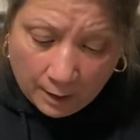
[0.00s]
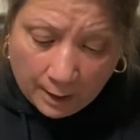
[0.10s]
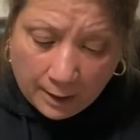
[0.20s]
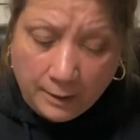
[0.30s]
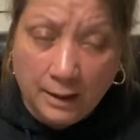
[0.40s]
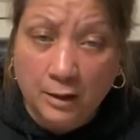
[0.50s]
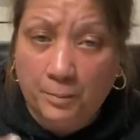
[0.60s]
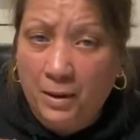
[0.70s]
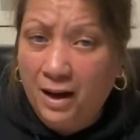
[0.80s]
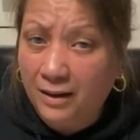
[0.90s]
And then the
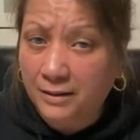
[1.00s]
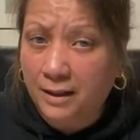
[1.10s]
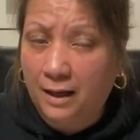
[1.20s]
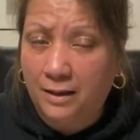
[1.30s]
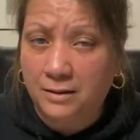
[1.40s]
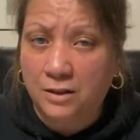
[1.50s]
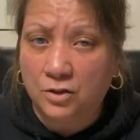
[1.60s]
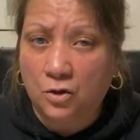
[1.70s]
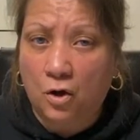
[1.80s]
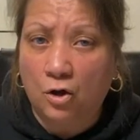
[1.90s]
podcast is
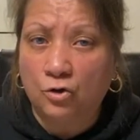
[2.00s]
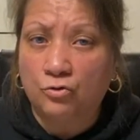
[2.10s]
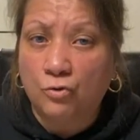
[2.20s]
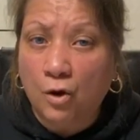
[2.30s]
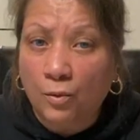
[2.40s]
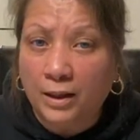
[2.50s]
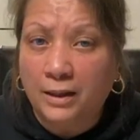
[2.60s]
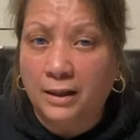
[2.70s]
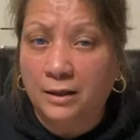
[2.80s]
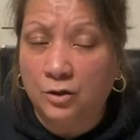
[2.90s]
called Growing
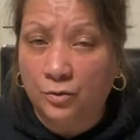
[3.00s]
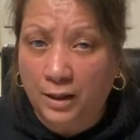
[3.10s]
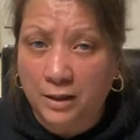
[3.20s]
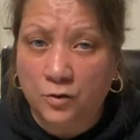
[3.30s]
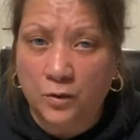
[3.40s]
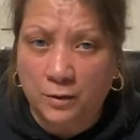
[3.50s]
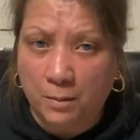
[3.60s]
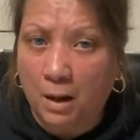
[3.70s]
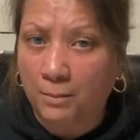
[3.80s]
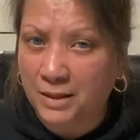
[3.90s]
in Grace with
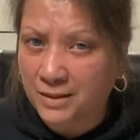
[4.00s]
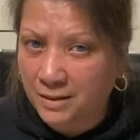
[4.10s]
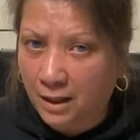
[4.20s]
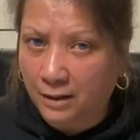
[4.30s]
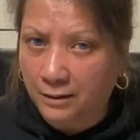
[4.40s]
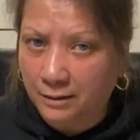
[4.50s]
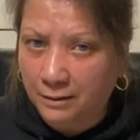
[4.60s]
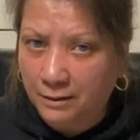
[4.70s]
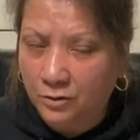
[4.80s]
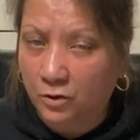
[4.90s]
Mom and Son.
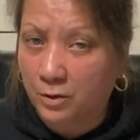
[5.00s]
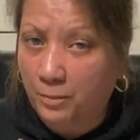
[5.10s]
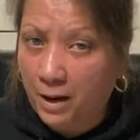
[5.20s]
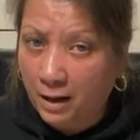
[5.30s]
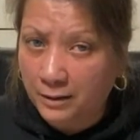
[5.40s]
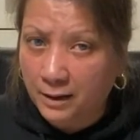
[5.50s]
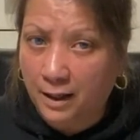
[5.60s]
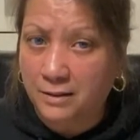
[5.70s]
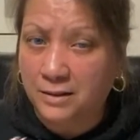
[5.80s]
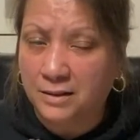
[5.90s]
So the
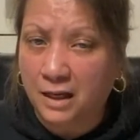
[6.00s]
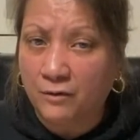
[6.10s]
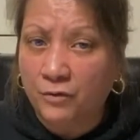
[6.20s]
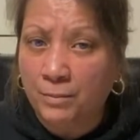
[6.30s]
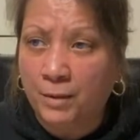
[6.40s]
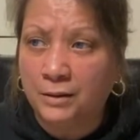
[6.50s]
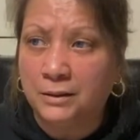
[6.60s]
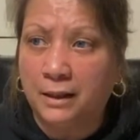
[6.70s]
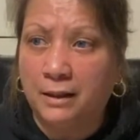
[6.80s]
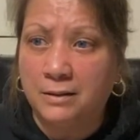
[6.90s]
podcast is every
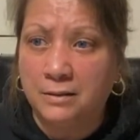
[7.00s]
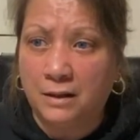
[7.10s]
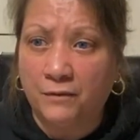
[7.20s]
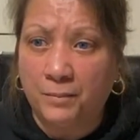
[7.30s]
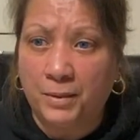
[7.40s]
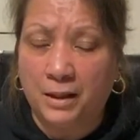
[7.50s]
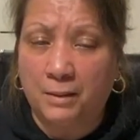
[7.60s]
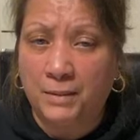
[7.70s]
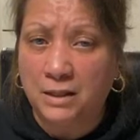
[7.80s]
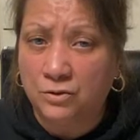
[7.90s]
Monday at 7
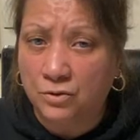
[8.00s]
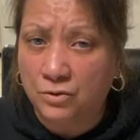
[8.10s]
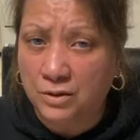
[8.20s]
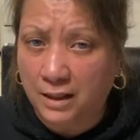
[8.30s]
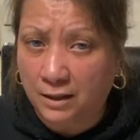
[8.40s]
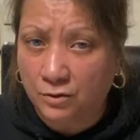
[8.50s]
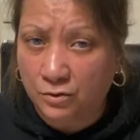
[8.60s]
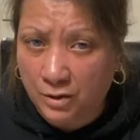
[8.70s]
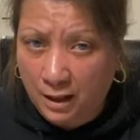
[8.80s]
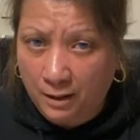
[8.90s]
p.m. Eastern Standard
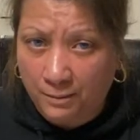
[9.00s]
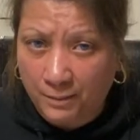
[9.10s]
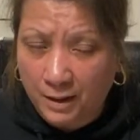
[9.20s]
Time.